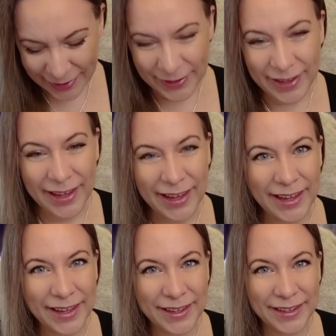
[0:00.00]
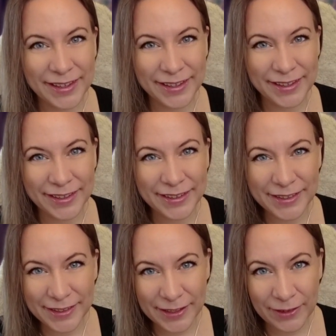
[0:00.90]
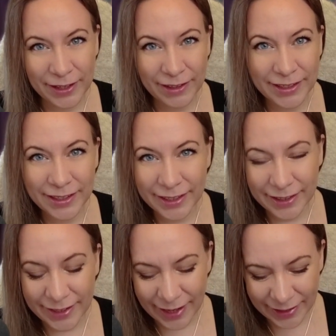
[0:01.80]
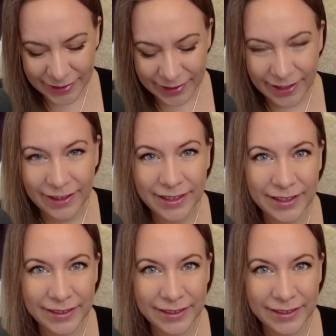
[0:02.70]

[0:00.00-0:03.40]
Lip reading: Okay, so we're going to look at the next card.